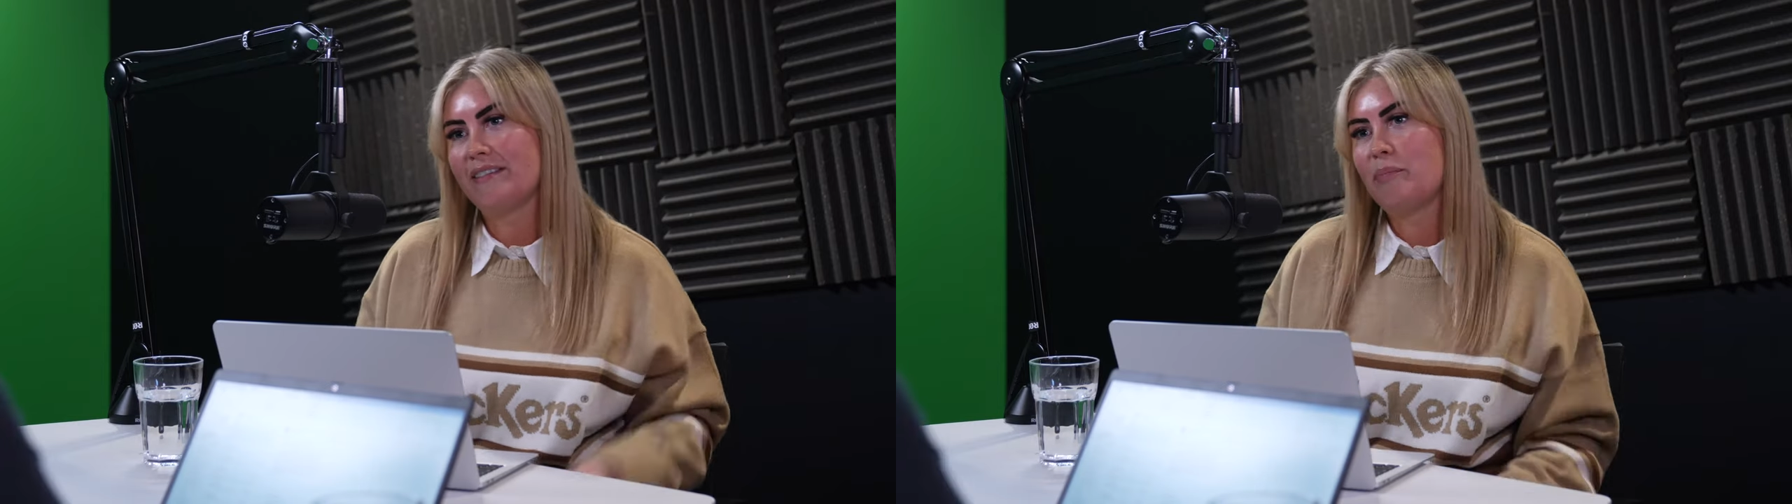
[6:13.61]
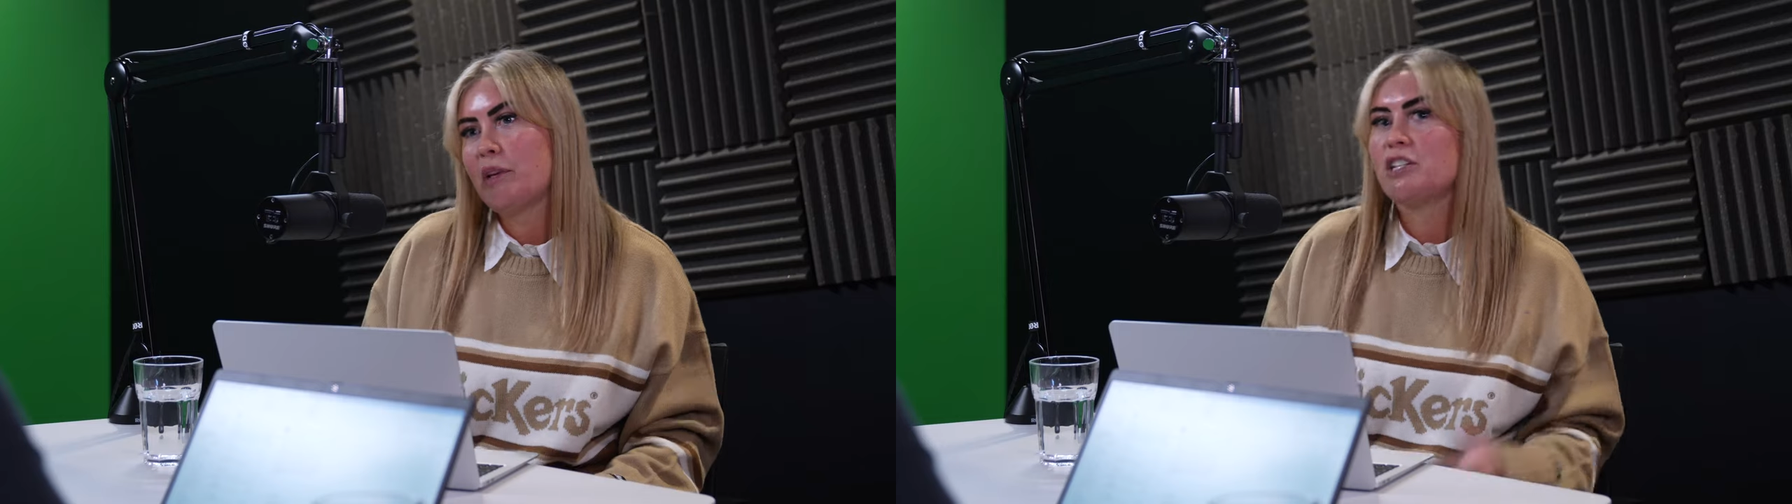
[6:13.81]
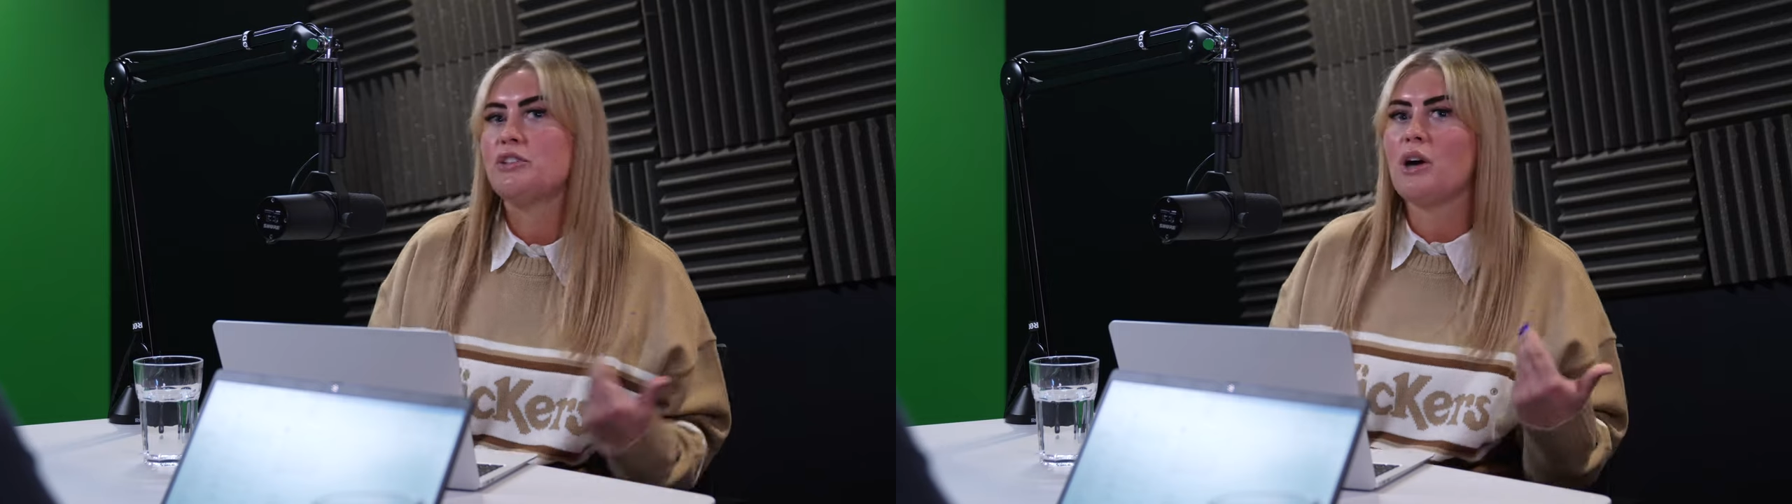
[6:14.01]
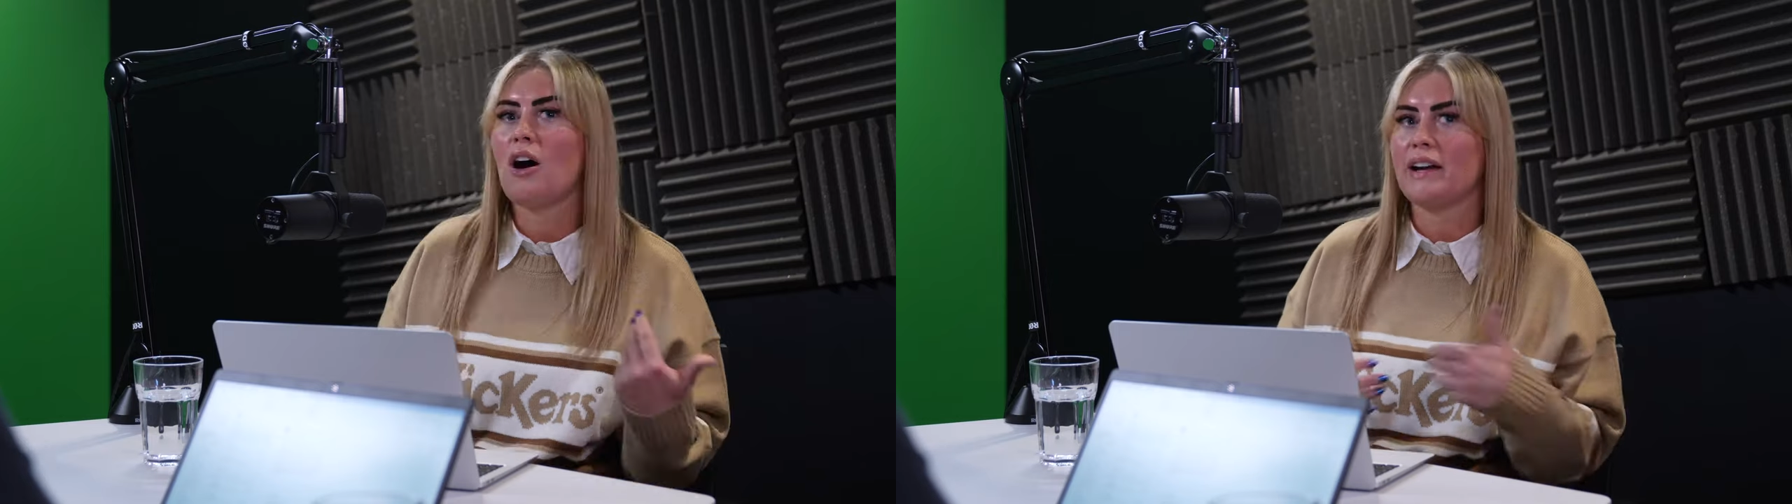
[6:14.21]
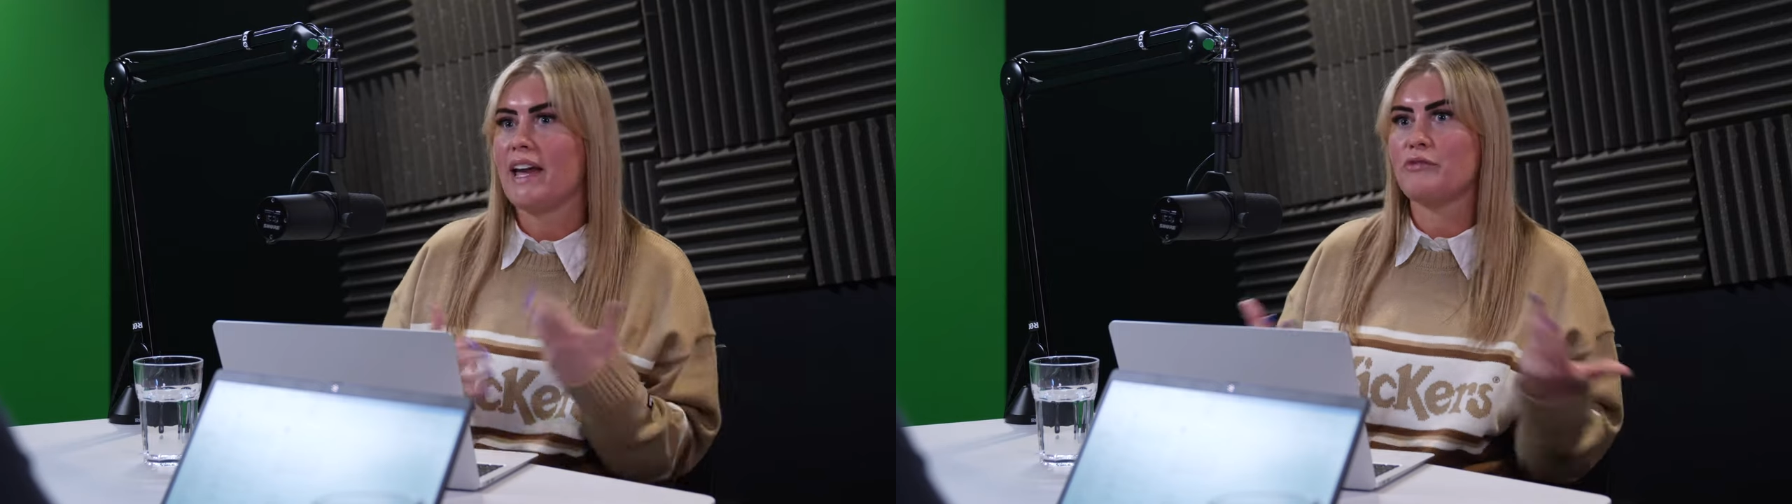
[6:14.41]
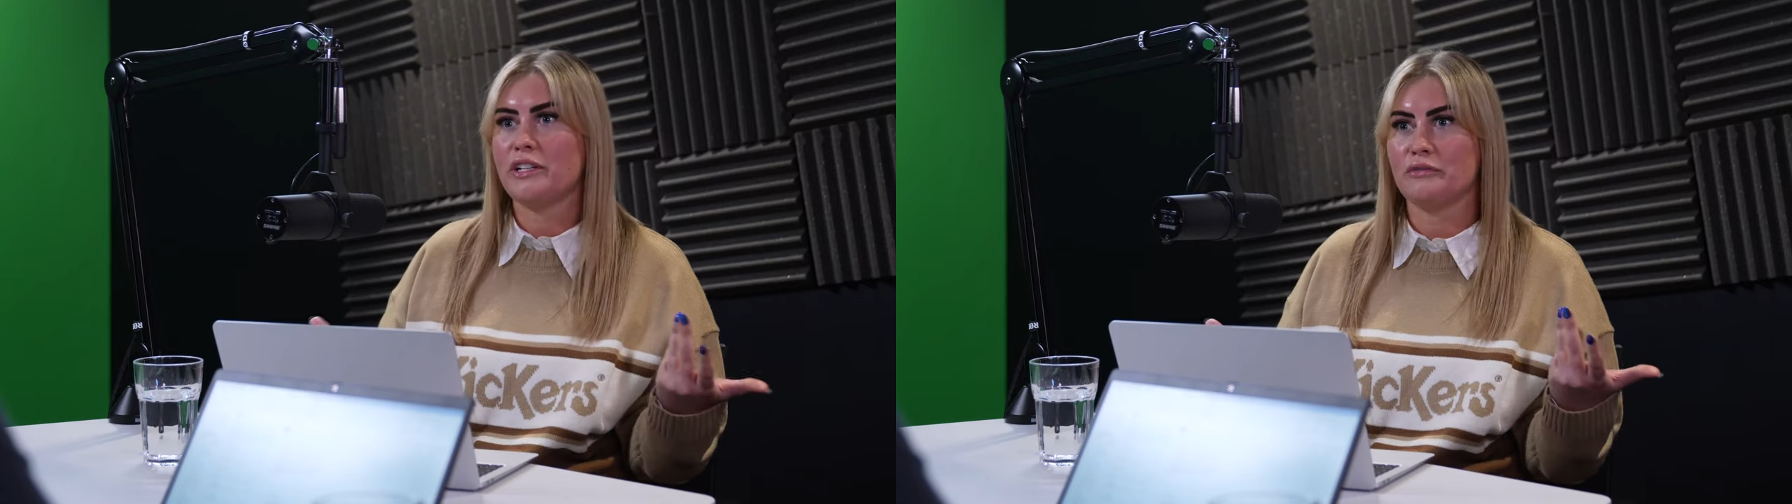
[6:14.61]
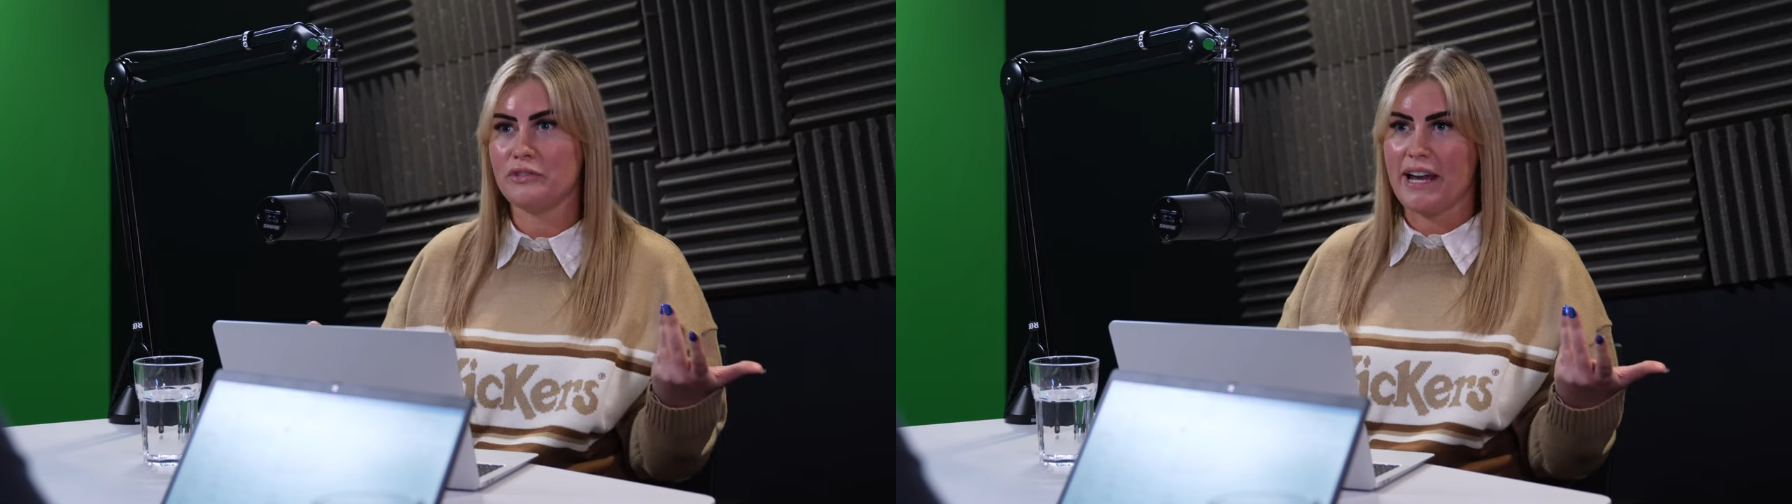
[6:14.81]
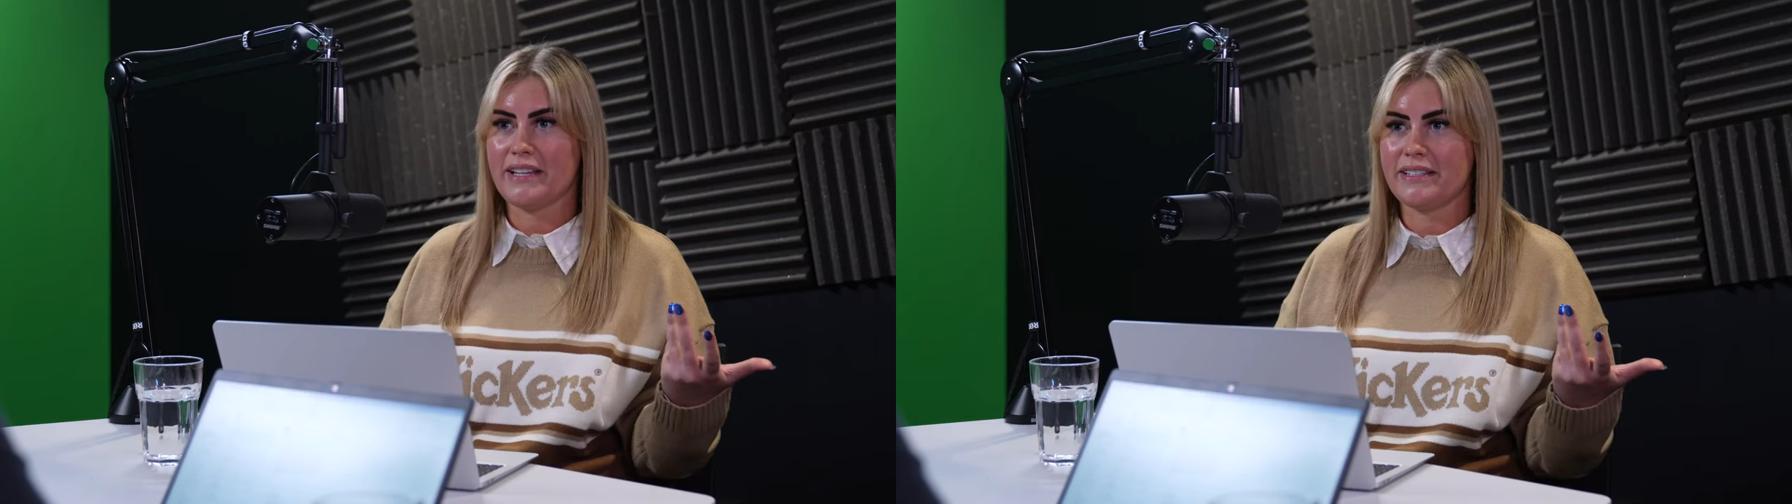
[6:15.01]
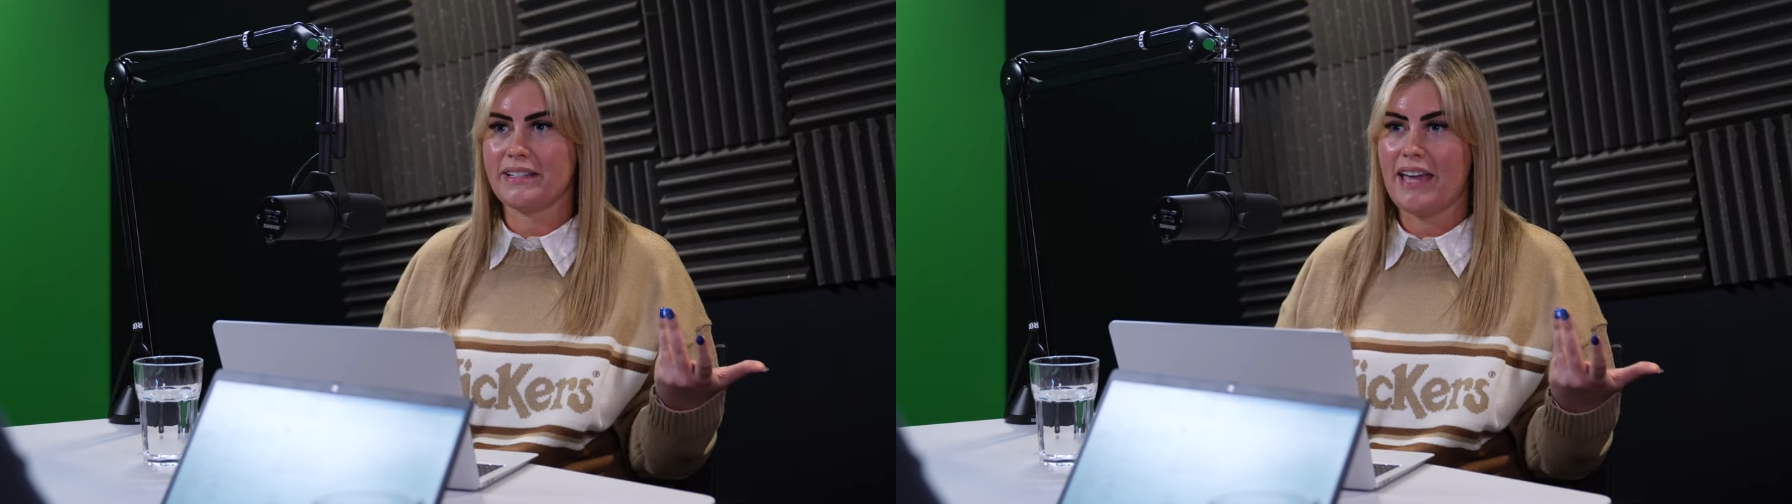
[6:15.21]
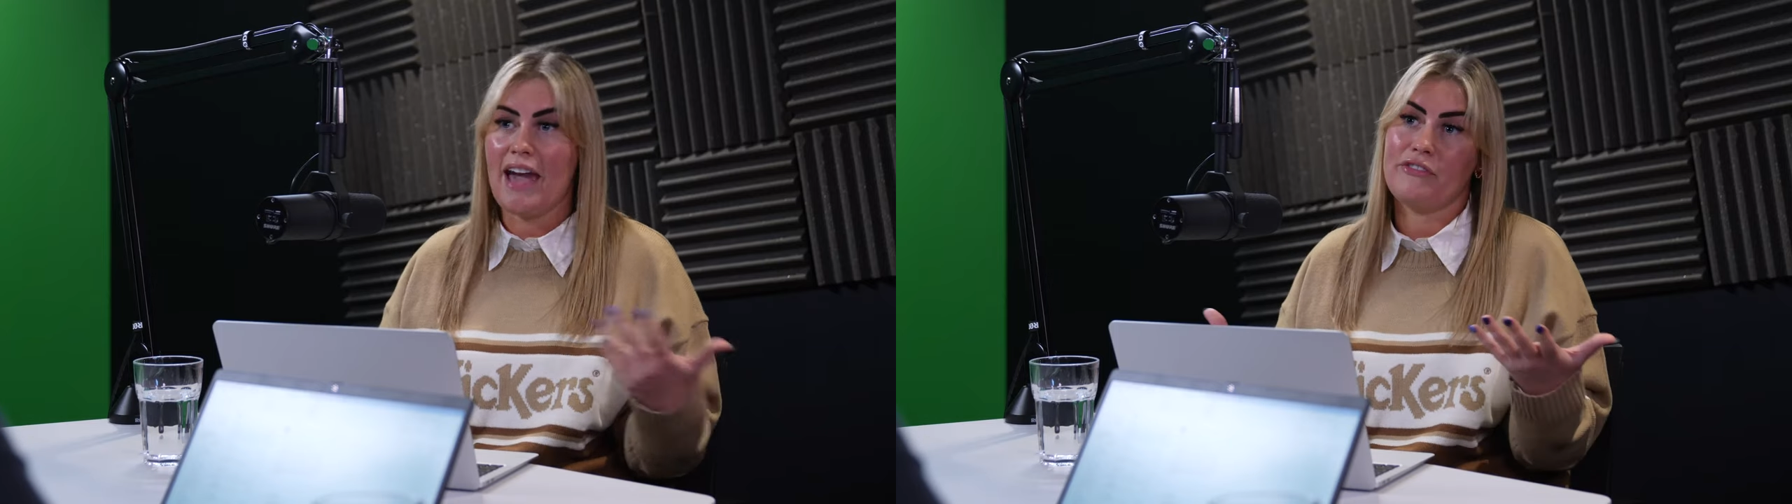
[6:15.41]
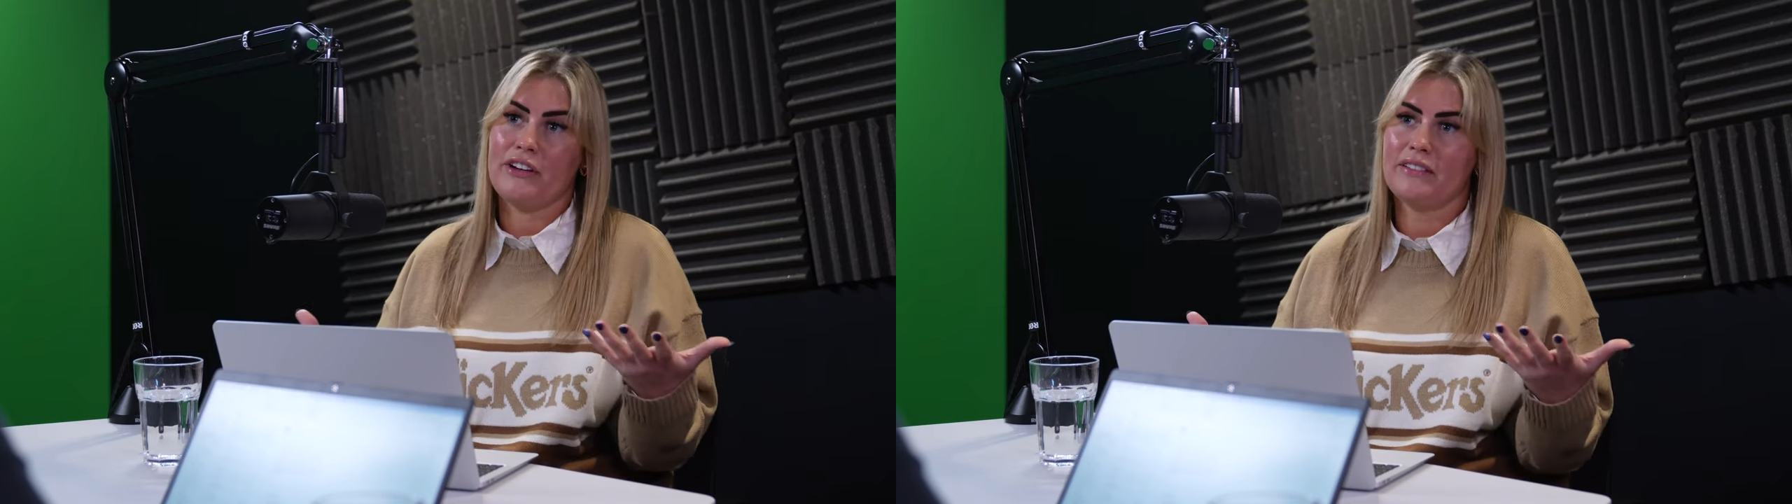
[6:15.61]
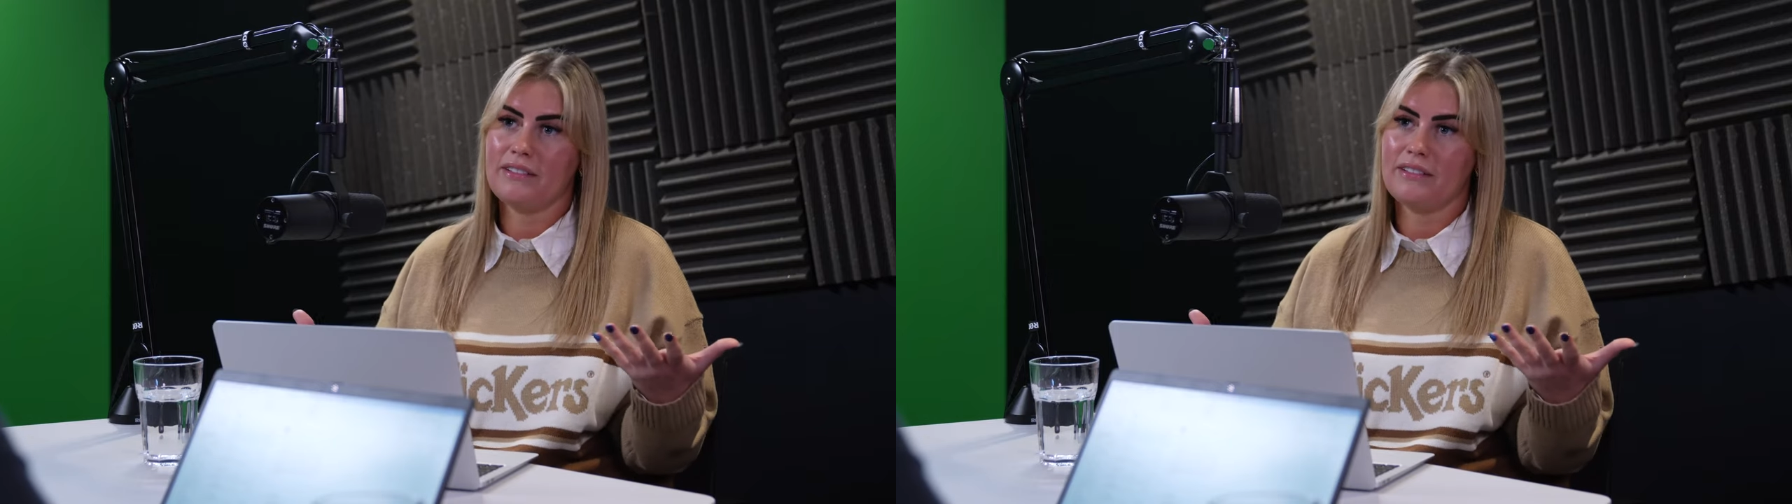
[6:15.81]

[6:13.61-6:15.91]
Because you can't get rid of risk ever.